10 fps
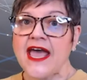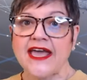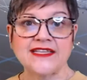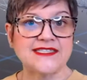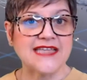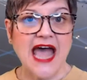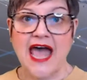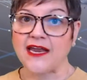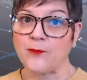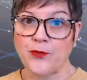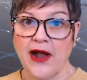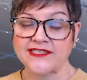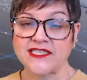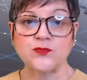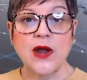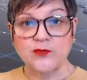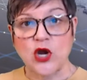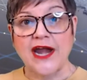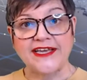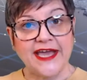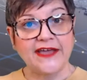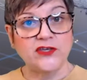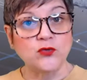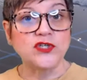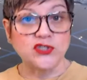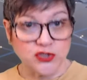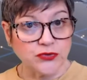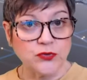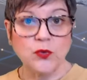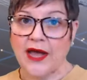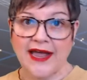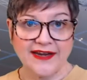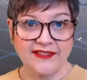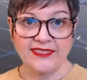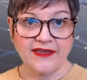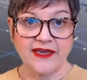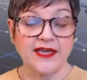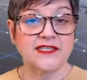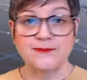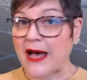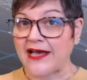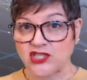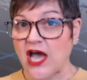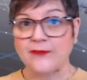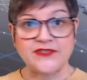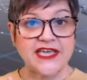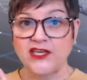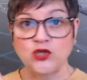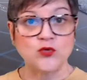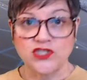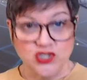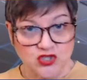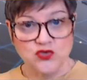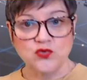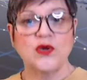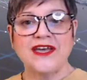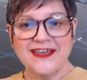It's not a process where I'm trying to get you to do anything. It's my job to get you to do.